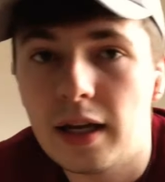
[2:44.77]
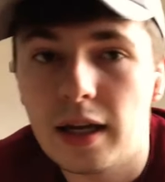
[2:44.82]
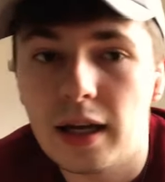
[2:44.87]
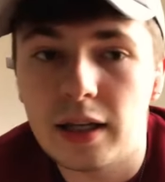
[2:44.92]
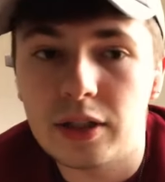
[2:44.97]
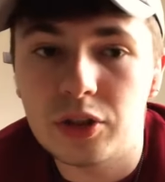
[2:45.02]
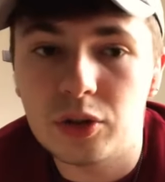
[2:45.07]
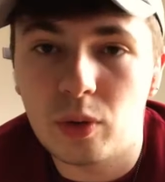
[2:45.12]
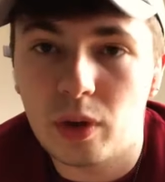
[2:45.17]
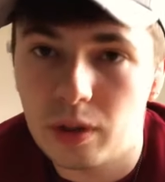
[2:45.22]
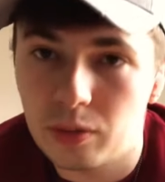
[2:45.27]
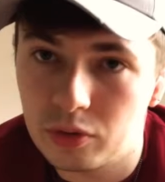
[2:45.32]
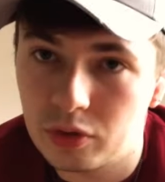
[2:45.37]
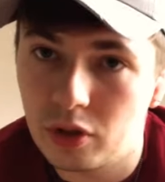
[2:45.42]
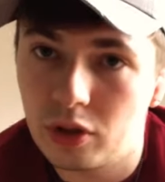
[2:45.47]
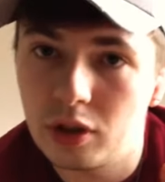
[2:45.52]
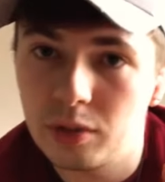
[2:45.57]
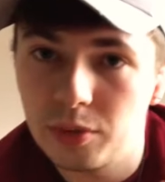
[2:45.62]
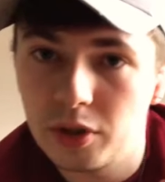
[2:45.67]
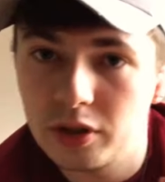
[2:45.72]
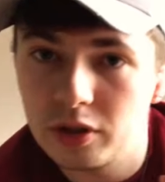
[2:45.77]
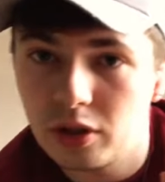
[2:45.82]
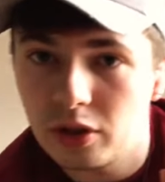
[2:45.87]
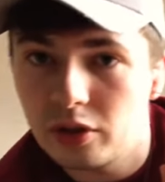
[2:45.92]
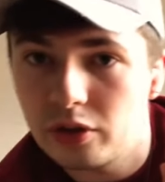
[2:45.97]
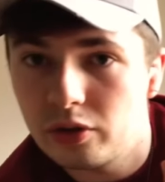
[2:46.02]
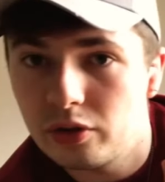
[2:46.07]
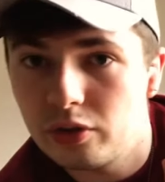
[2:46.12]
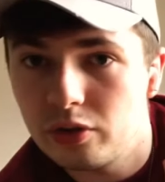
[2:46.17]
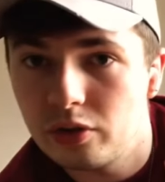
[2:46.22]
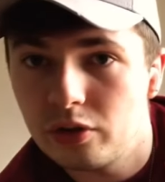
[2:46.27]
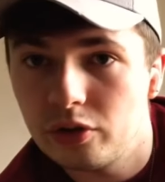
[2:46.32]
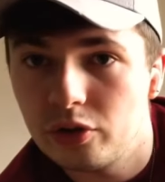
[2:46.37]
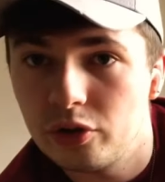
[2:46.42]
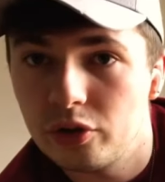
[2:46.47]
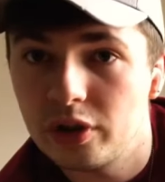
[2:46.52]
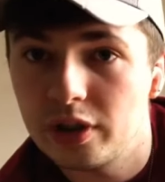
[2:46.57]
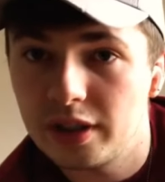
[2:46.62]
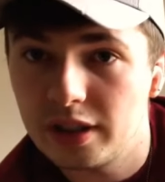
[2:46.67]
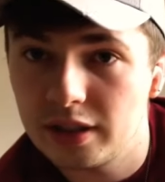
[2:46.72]
So I will talk about how you
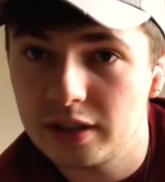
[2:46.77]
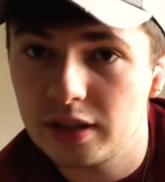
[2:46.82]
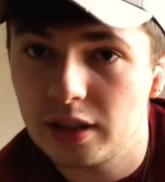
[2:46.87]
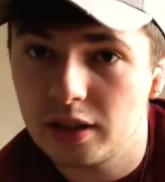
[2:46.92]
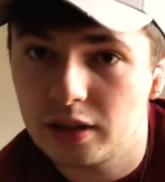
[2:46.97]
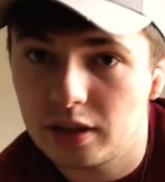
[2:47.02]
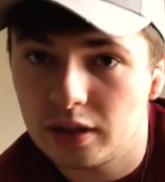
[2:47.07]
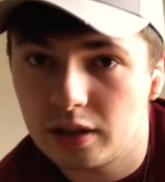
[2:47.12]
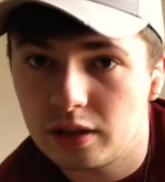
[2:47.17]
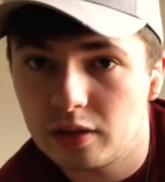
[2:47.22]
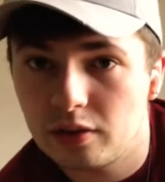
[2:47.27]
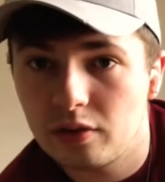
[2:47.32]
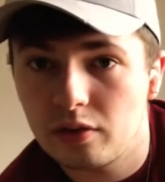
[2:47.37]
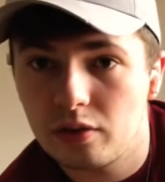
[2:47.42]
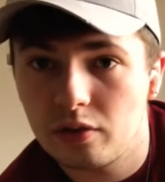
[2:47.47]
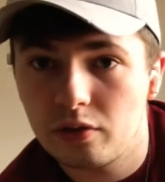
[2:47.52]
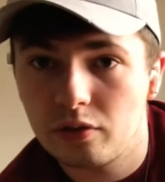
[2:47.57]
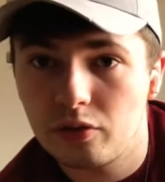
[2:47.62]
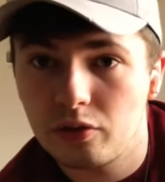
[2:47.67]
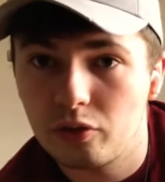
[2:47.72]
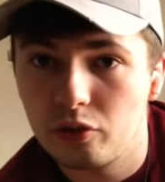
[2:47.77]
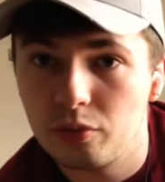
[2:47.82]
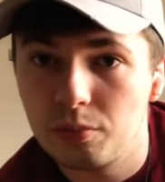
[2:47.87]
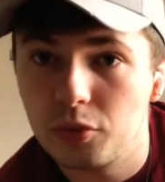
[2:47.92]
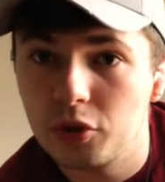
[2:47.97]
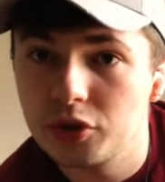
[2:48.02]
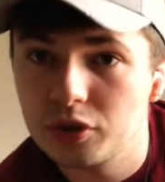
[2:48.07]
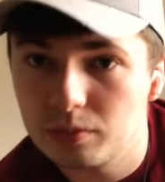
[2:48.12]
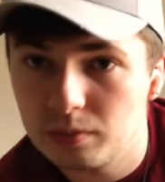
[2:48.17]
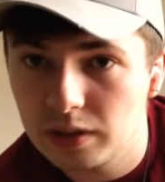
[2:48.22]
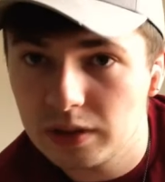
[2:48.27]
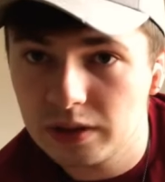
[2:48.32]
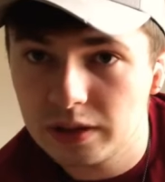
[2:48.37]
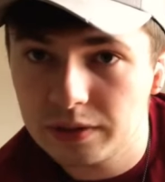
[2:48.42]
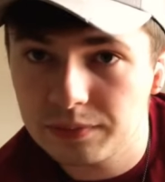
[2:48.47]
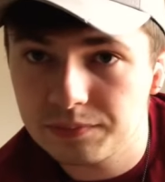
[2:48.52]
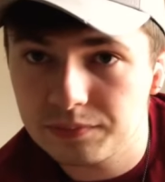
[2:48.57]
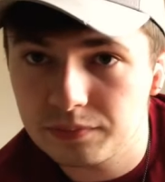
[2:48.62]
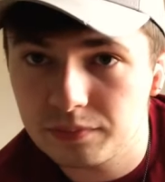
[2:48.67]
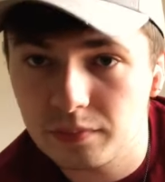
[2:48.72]
can get that in through muscle
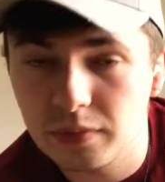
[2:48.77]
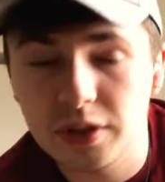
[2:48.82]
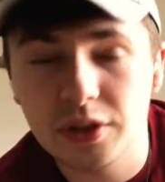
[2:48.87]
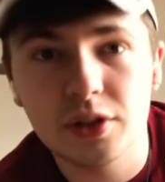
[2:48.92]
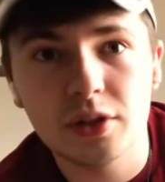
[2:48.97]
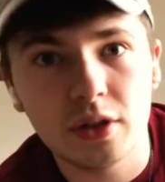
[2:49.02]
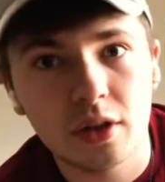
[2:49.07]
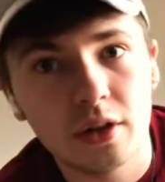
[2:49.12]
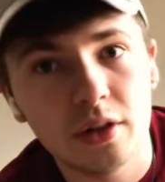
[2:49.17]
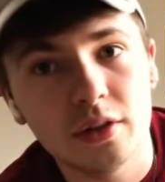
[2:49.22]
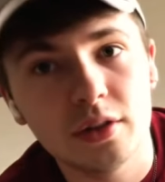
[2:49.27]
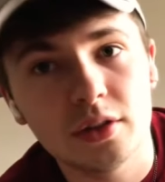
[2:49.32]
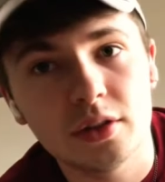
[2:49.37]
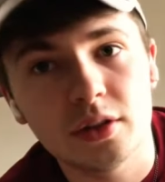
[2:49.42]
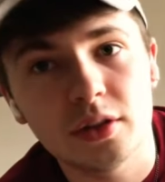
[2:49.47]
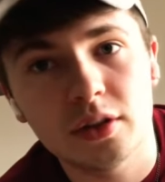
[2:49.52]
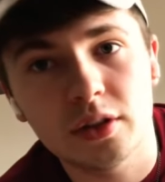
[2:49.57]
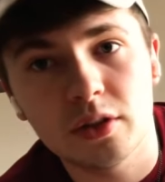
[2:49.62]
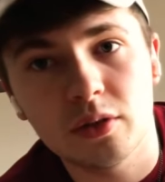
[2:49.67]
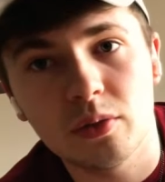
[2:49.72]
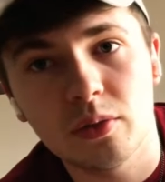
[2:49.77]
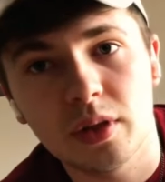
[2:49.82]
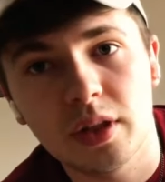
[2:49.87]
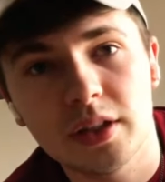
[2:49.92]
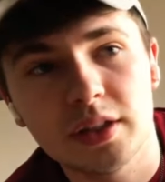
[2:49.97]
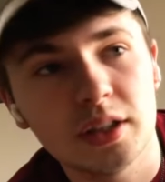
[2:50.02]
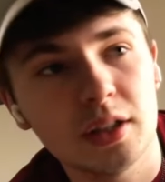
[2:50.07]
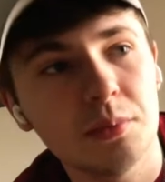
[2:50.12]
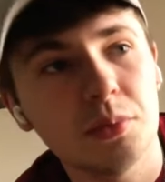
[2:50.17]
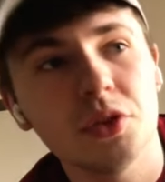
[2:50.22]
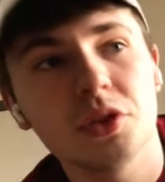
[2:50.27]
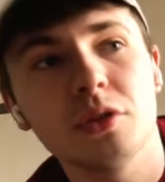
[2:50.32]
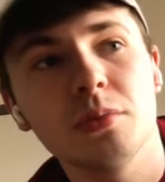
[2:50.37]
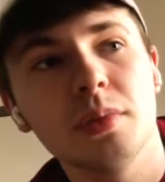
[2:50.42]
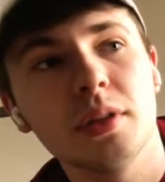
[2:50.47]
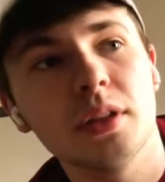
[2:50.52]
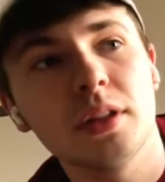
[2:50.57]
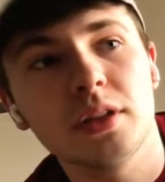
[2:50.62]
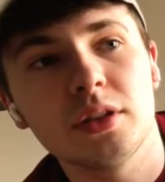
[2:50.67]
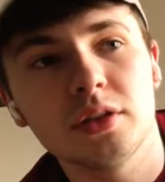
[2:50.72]
building. It sounds, you know, when I say muscle
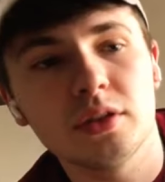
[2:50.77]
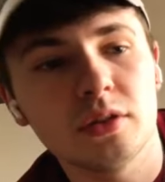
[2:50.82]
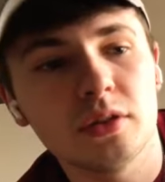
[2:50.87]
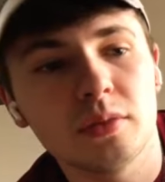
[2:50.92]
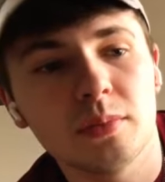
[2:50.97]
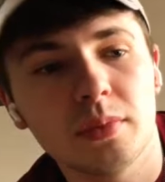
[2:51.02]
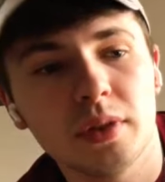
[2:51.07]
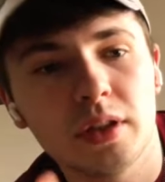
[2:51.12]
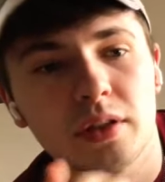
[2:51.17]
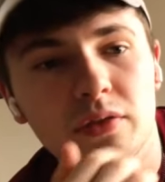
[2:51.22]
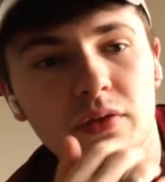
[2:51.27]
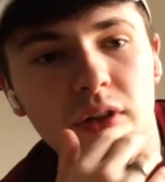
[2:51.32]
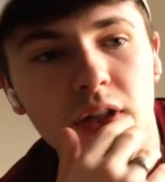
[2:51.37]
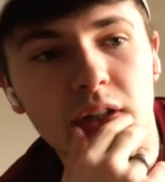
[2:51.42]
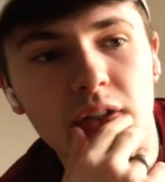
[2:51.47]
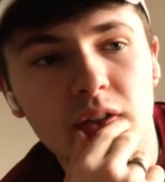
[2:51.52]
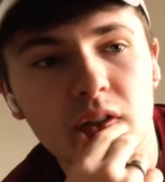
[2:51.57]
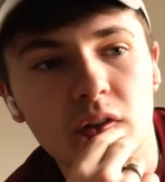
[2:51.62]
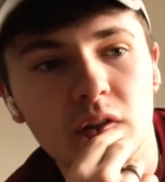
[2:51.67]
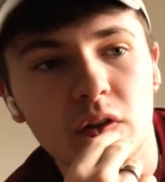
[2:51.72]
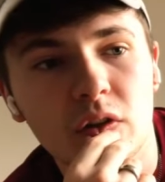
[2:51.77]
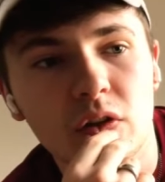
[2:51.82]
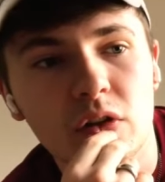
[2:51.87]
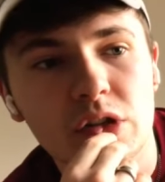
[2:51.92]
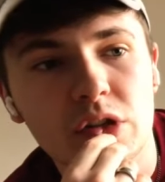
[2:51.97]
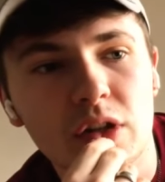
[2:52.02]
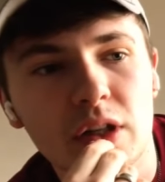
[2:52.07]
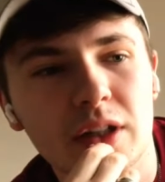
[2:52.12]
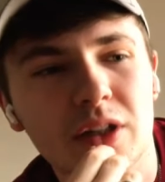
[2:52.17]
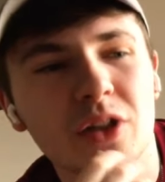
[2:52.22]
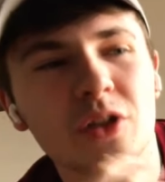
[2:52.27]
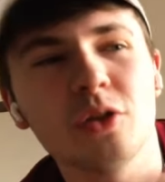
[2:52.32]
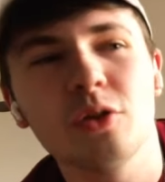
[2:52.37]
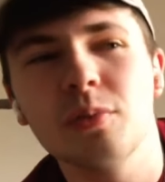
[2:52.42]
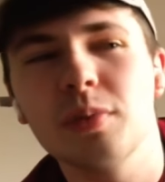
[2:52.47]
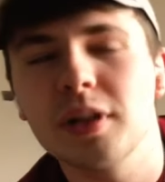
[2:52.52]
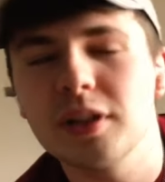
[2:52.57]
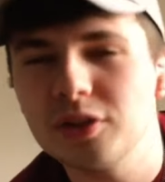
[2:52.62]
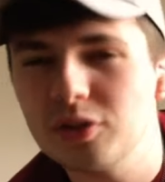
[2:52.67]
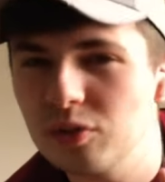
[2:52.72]
building to my friends that are girls, they're like, oh no,
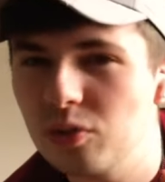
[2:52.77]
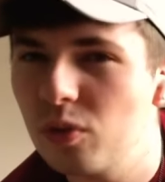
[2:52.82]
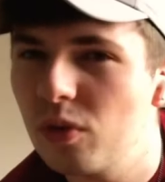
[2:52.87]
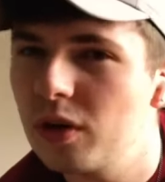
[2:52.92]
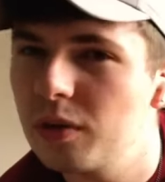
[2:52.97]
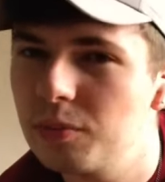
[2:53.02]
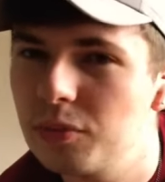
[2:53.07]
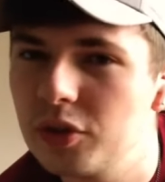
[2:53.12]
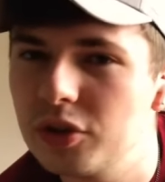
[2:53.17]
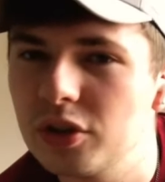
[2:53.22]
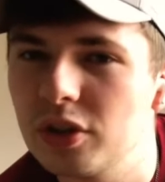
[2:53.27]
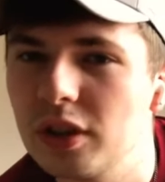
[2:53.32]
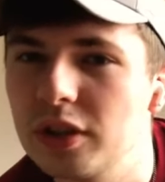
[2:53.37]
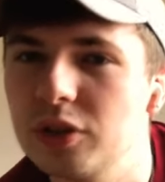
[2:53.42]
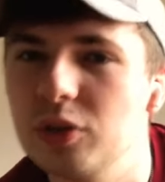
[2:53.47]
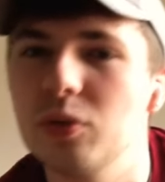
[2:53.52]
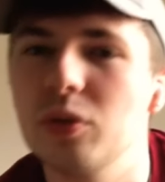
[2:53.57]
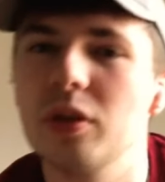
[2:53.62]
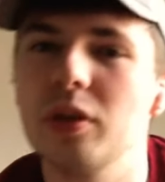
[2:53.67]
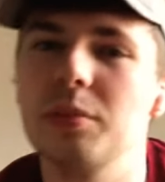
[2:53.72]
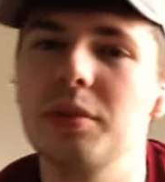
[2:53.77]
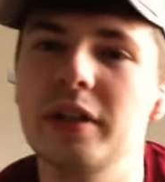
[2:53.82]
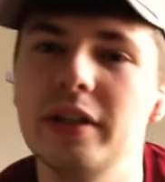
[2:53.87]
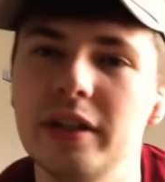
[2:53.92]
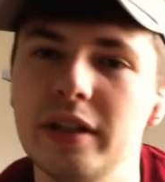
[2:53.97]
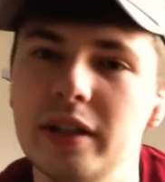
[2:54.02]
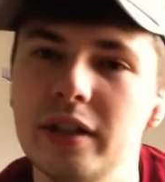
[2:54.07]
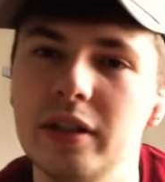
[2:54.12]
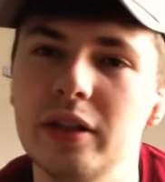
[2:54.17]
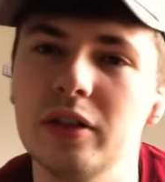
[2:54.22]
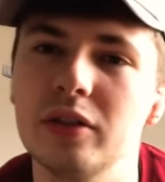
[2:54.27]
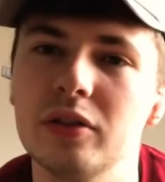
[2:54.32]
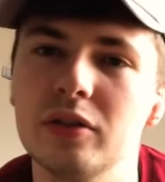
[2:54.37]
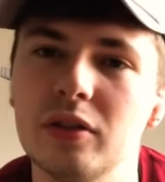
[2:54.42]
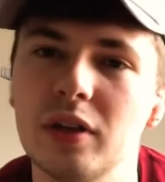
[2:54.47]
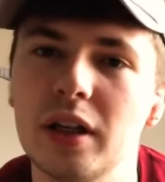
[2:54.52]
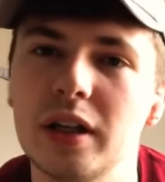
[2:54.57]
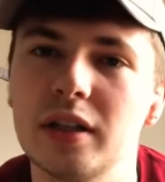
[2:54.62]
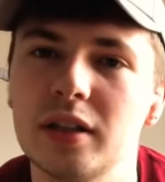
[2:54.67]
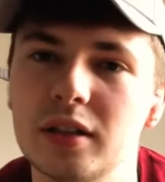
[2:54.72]
but I don't want muscle. I don't want to be, you know,
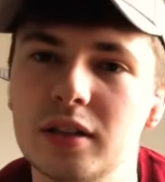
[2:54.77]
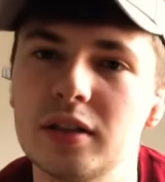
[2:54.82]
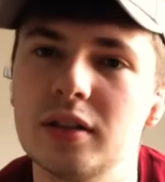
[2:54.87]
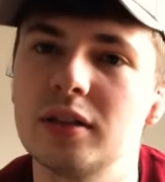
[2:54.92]
like